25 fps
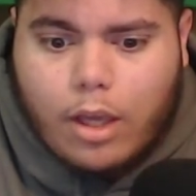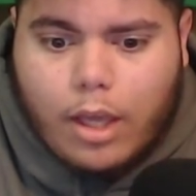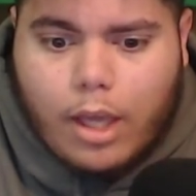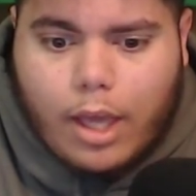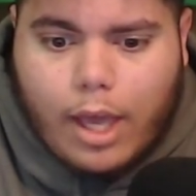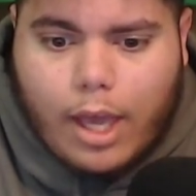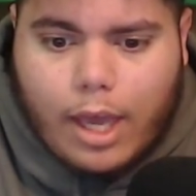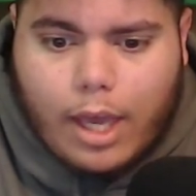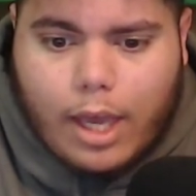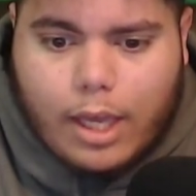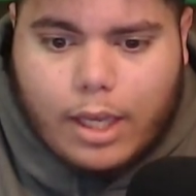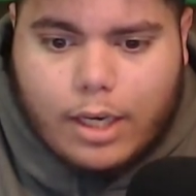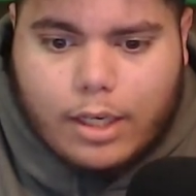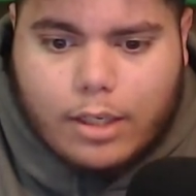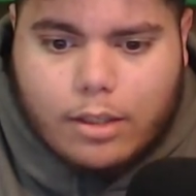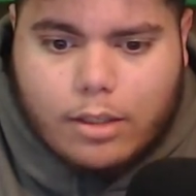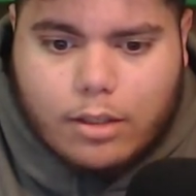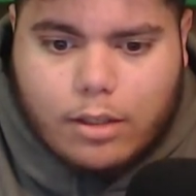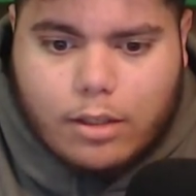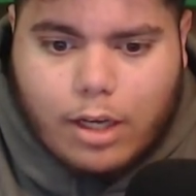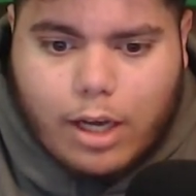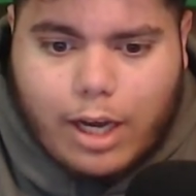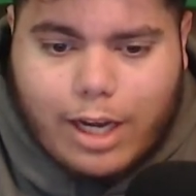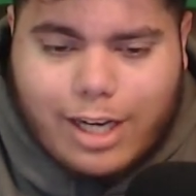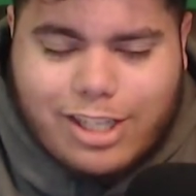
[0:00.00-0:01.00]
and
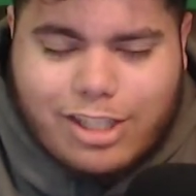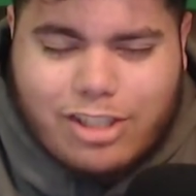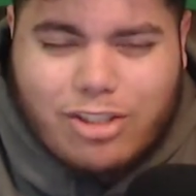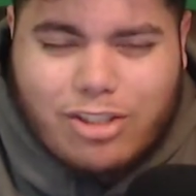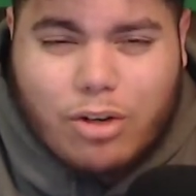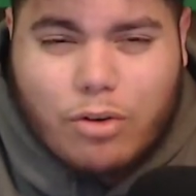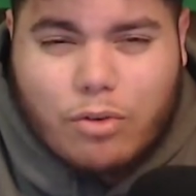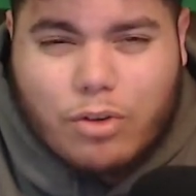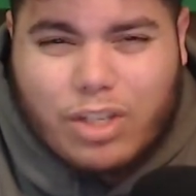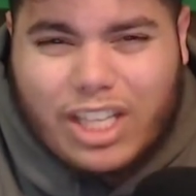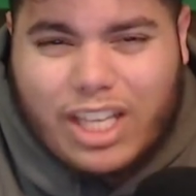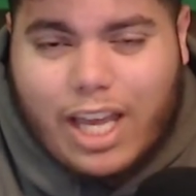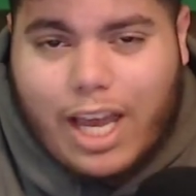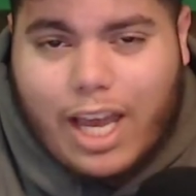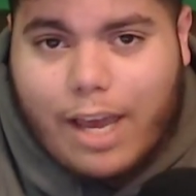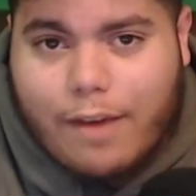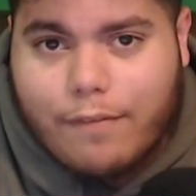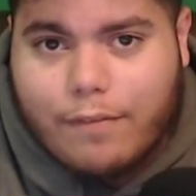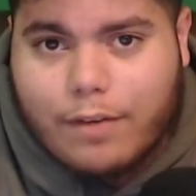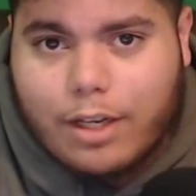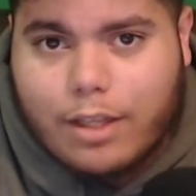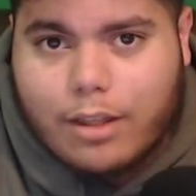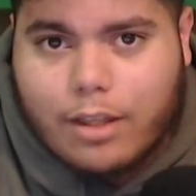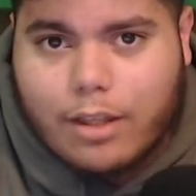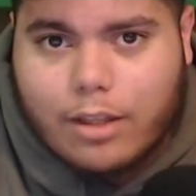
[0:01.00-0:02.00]
I just don't really have
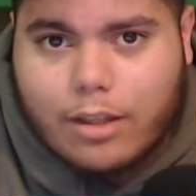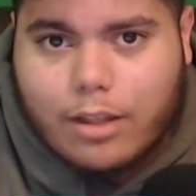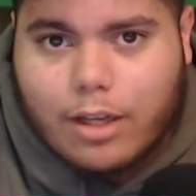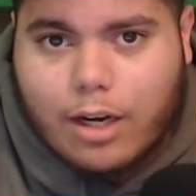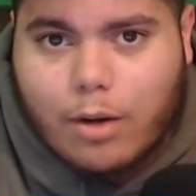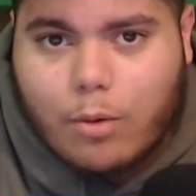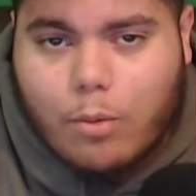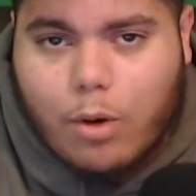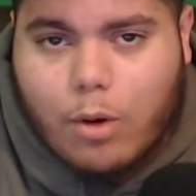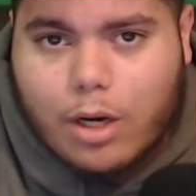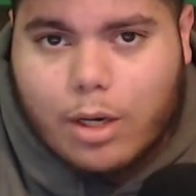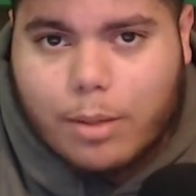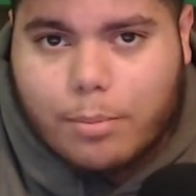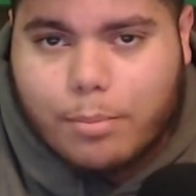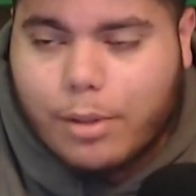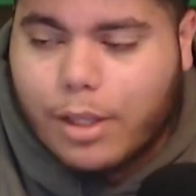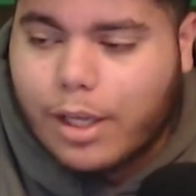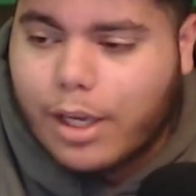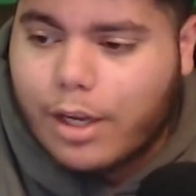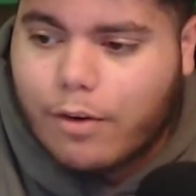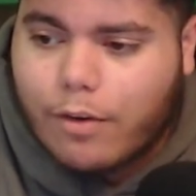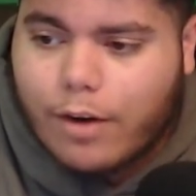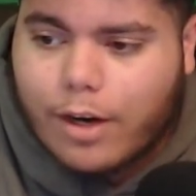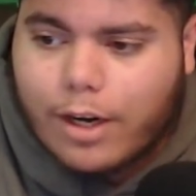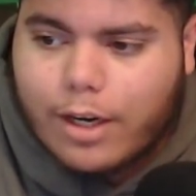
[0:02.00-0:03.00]
anything that I want to
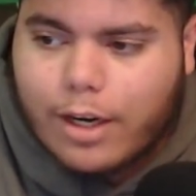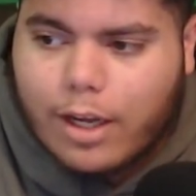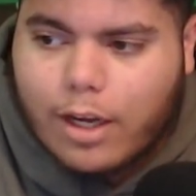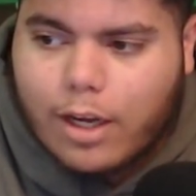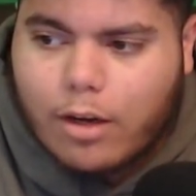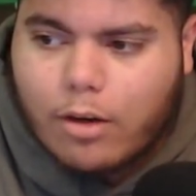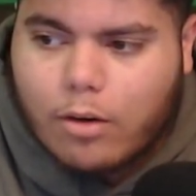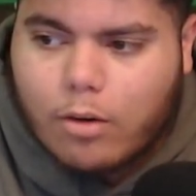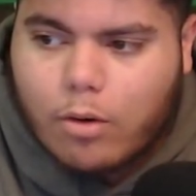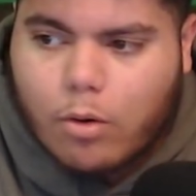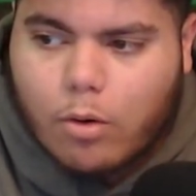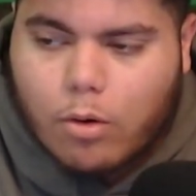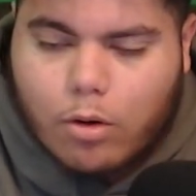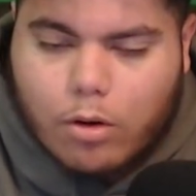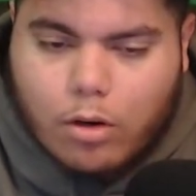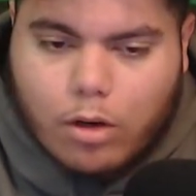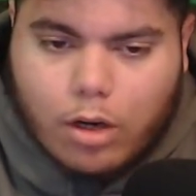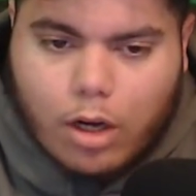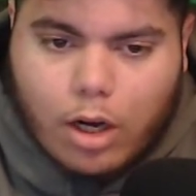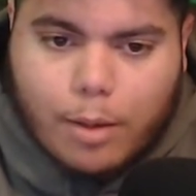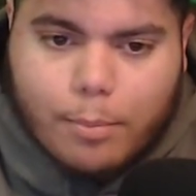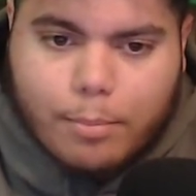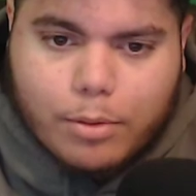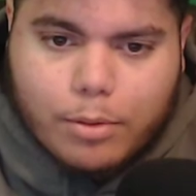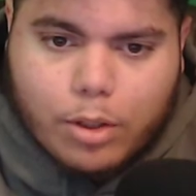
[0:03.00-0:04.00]
play right now or
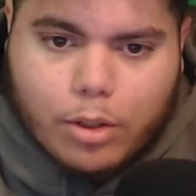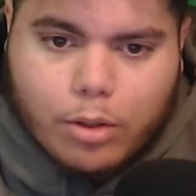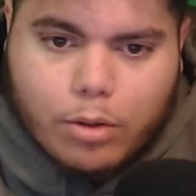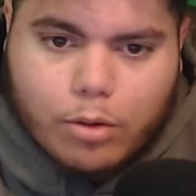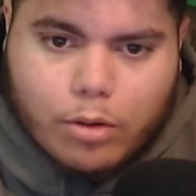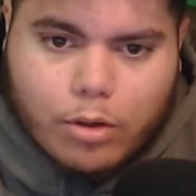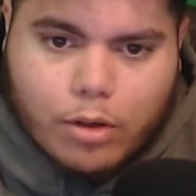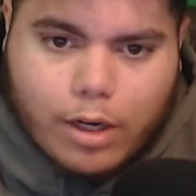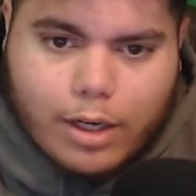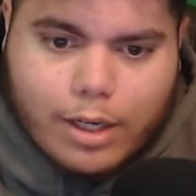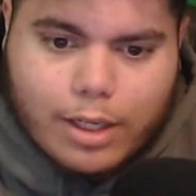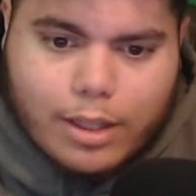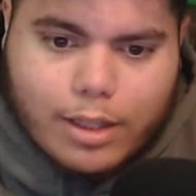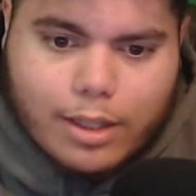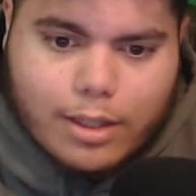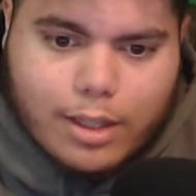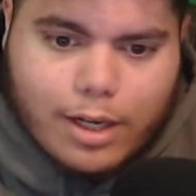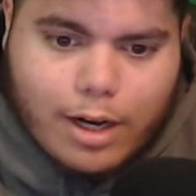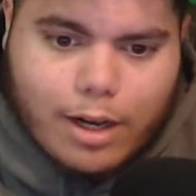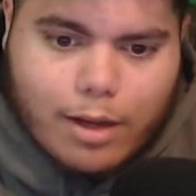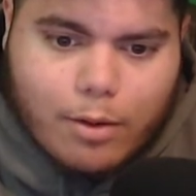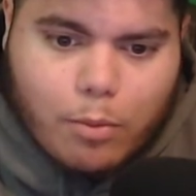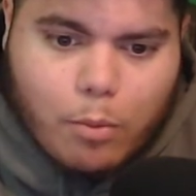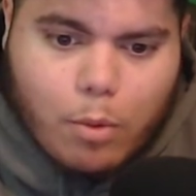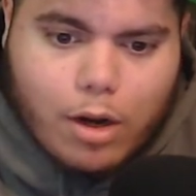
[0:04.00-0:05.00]
upload or anything that
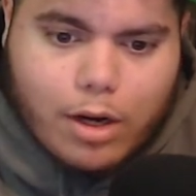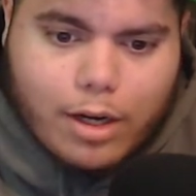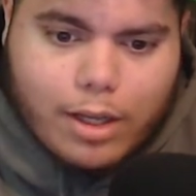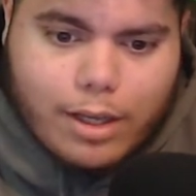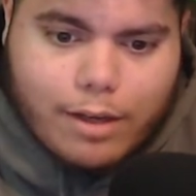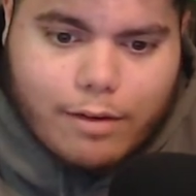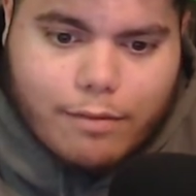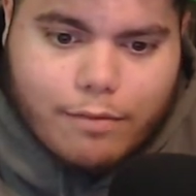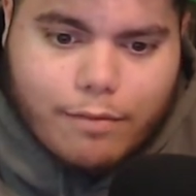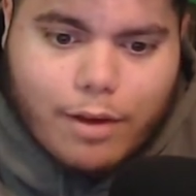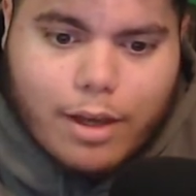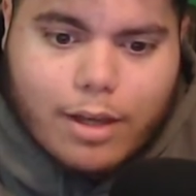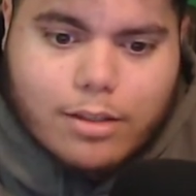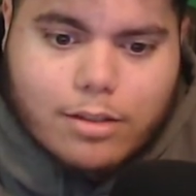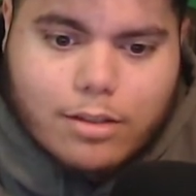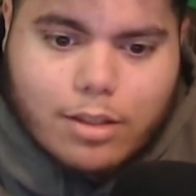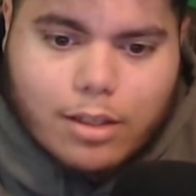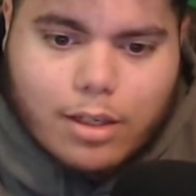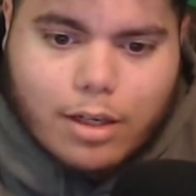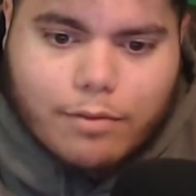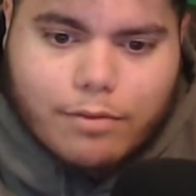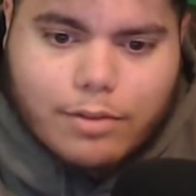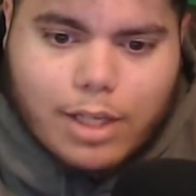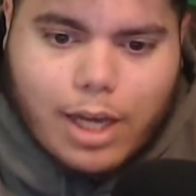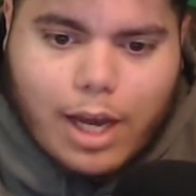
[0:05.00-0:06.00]
I want to invest
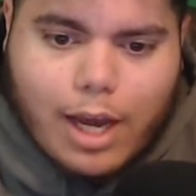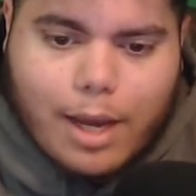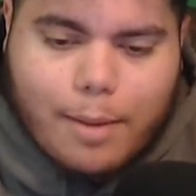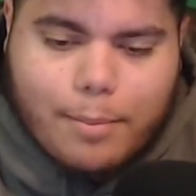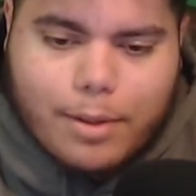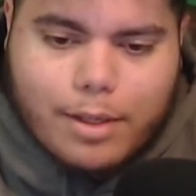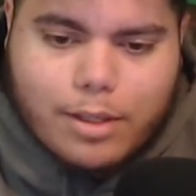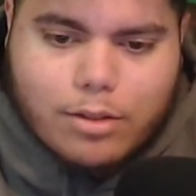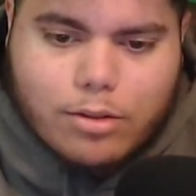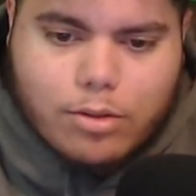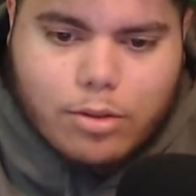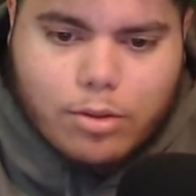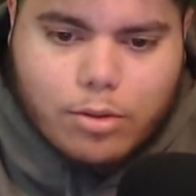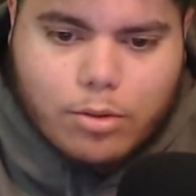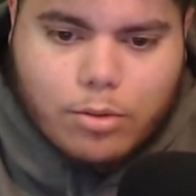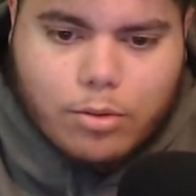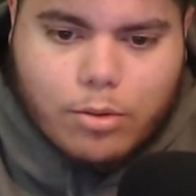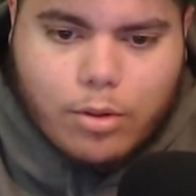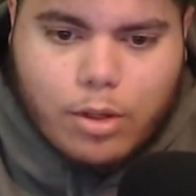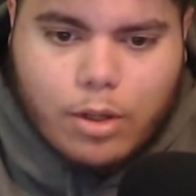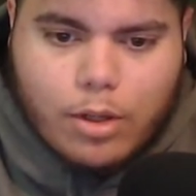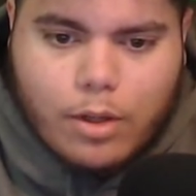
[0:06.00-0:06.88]
enough time into